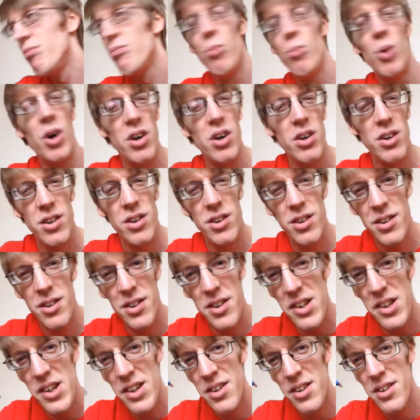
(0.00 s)
what?
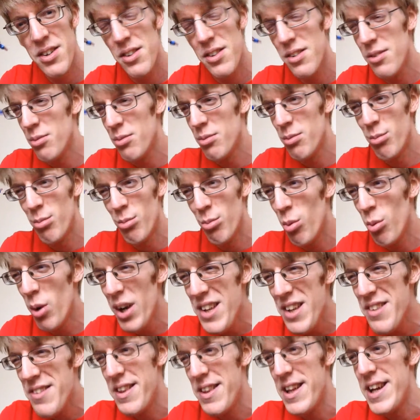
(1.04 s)

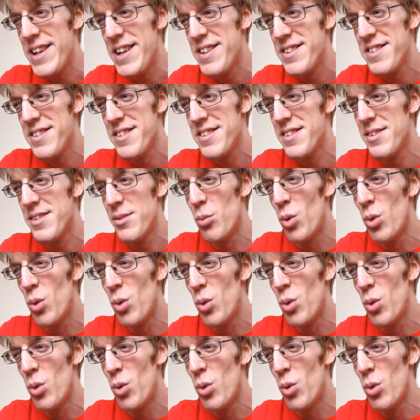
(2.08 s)
What is this?